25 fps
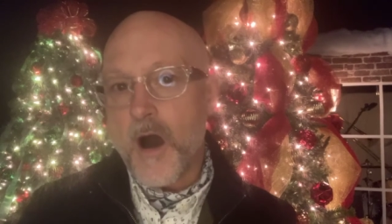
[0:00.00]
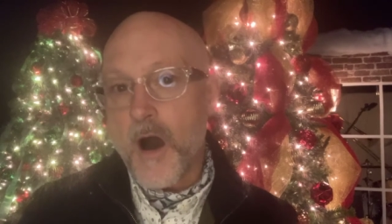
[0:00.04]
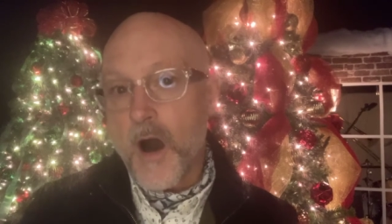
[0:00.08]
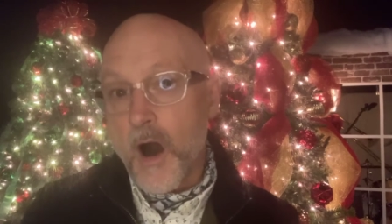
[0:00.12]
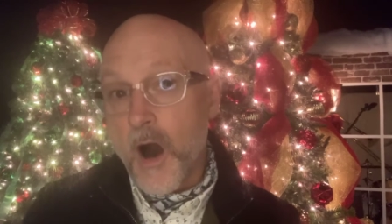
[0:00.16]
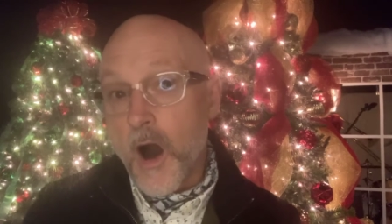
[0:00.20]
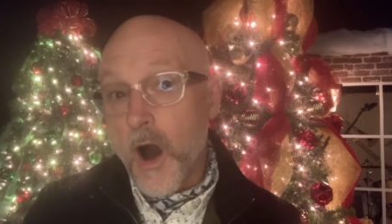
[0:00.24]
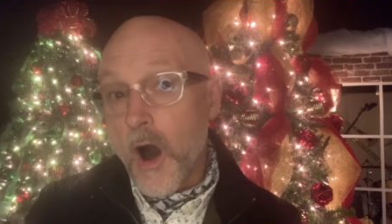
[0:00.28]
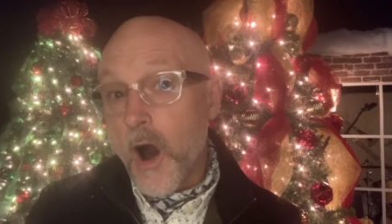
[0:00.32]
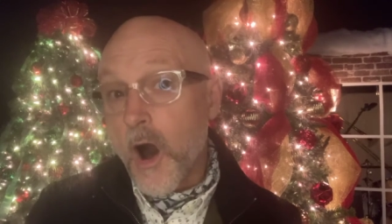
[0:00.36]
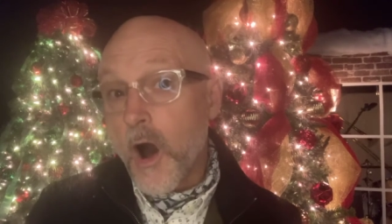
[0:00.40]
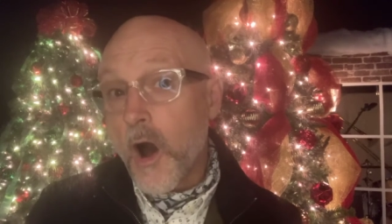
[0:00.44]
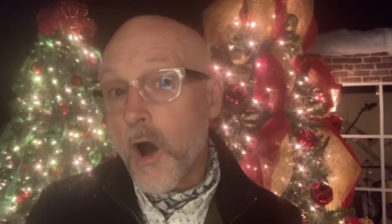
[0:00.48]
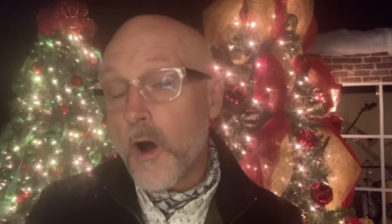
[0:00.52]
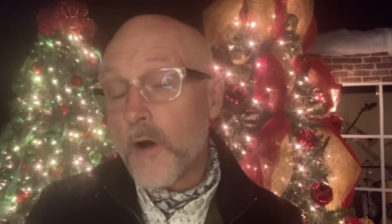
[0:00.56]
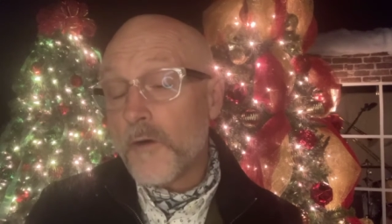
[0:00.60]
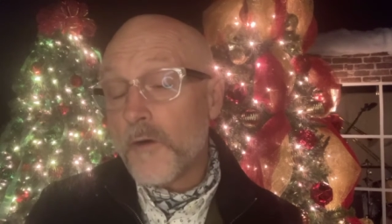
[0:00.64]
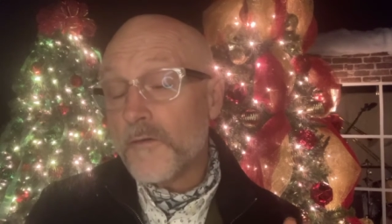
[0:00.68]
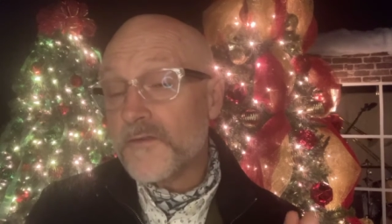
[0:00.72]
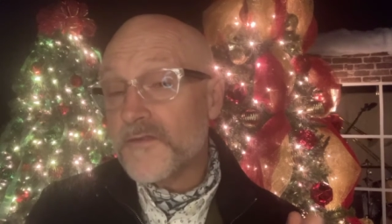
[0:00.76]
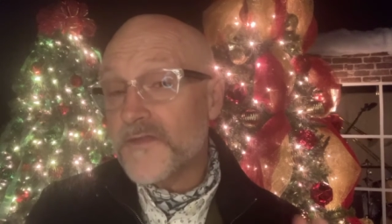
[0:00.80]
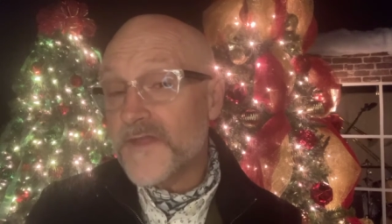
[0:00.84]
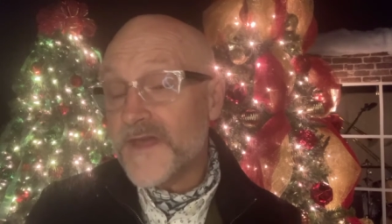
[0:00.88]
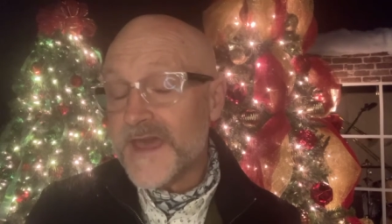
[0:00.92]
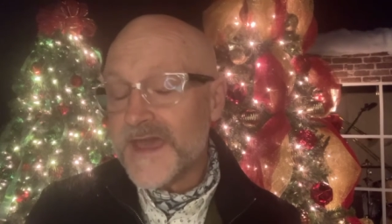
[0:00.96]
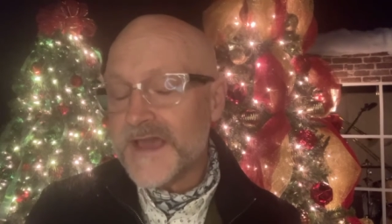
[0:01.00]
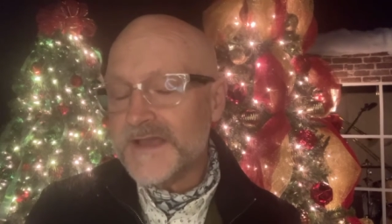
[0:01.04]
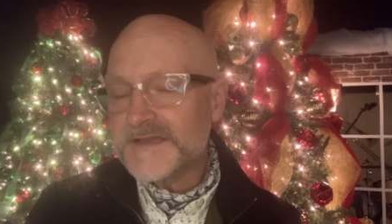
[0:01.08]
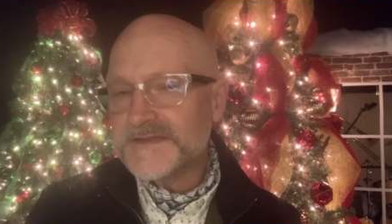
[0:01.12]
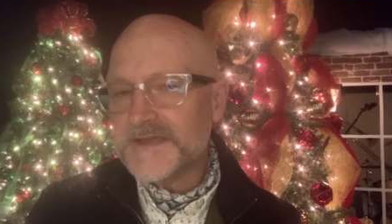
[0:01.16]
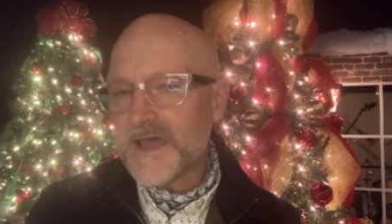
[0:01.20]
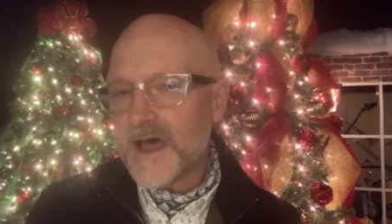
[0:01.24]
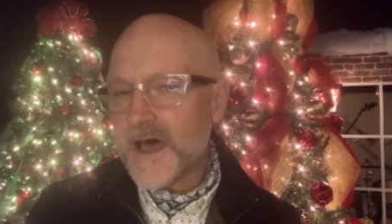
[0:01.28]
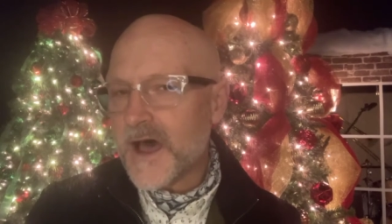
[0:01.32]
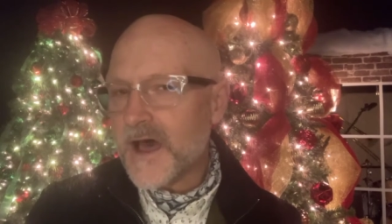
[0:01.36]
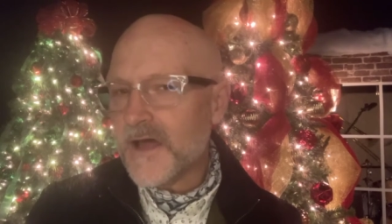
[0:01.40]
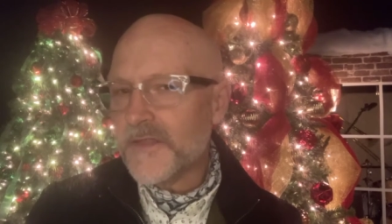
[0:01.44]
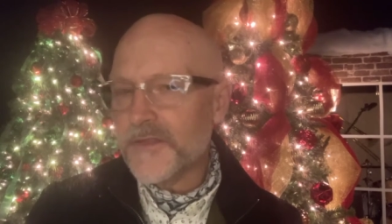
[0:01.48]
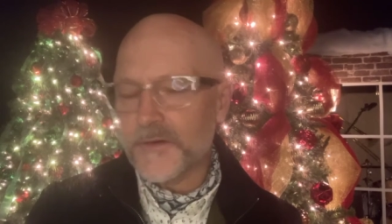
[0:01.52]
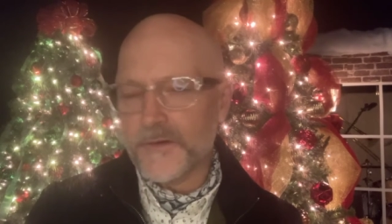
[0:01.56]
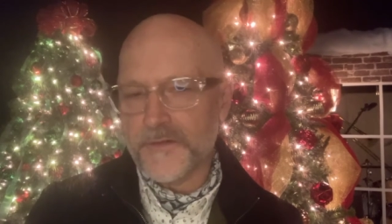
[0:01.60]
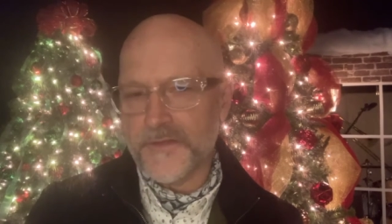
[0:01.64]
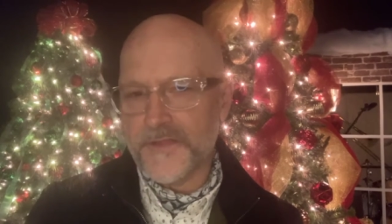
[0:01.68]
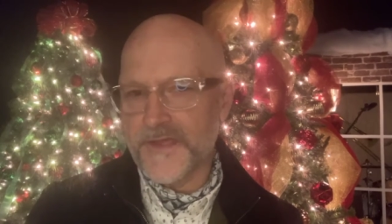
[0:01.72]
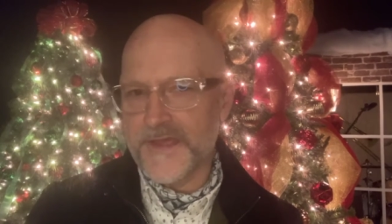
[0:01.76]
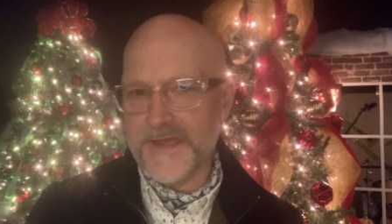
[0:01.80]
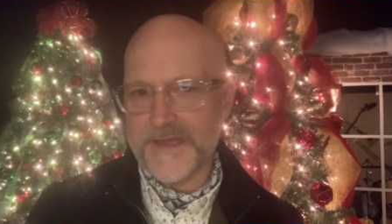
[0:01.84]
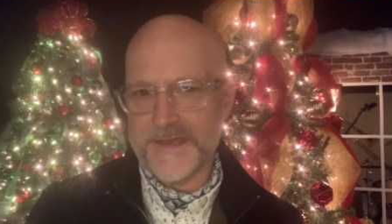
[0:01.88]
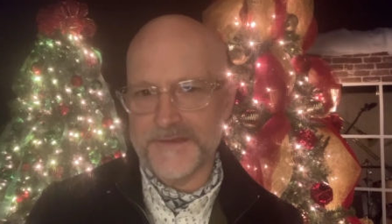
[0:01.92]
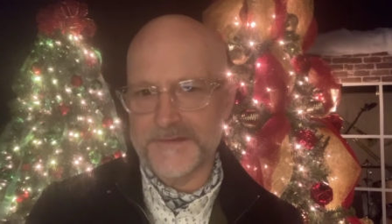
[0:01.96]
all these other
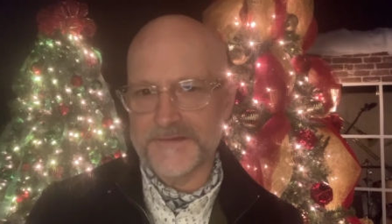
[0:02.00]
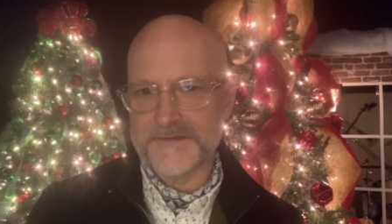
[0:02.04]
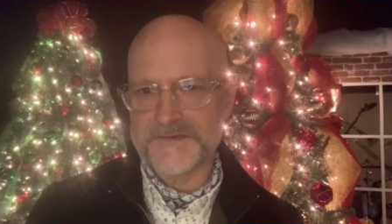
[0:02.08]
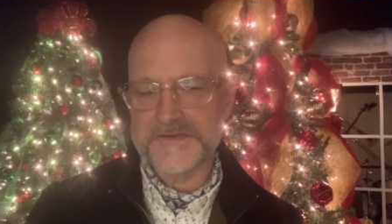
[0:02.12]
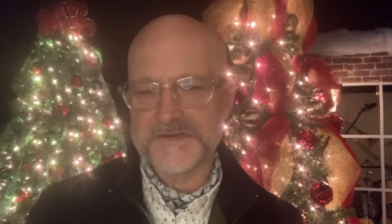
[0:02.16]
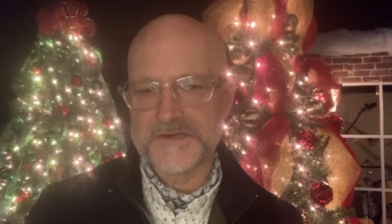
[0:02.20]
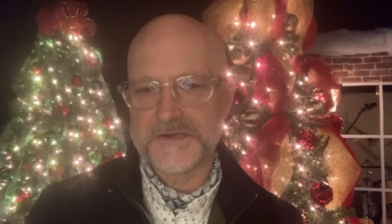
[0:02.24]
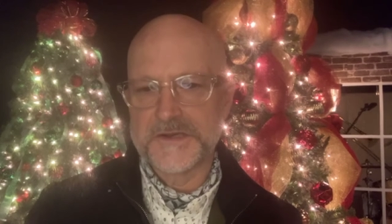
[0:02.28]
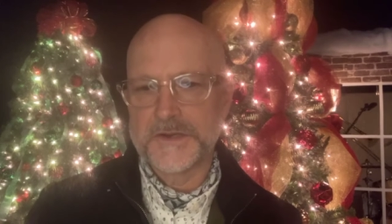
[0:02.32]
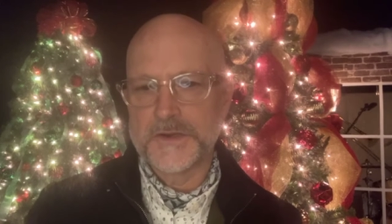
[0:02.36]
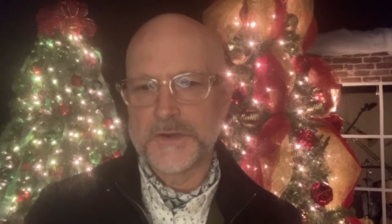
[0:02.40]
things